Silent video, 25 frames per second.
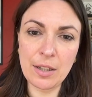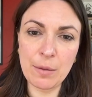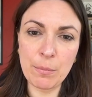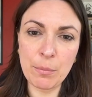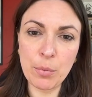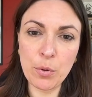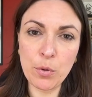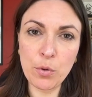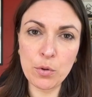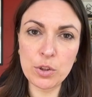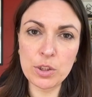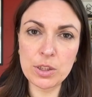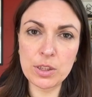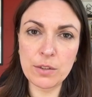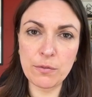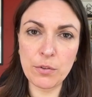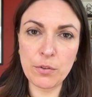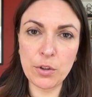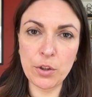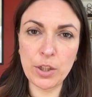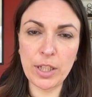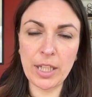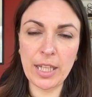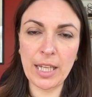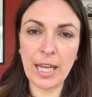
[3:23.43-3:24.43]
the importance of
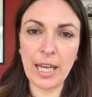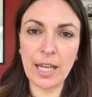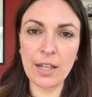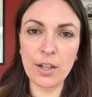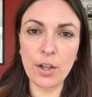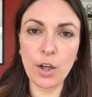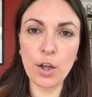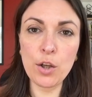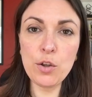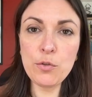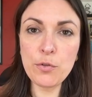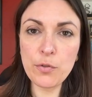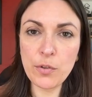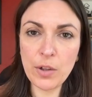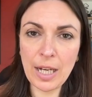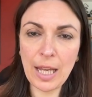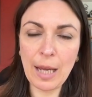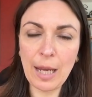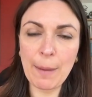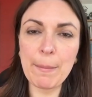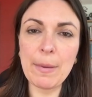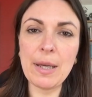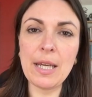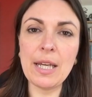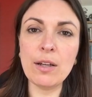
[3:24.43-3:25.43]
looking at
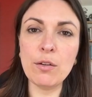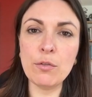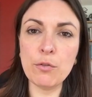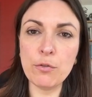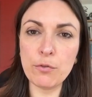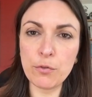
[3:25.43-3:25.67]
overlapping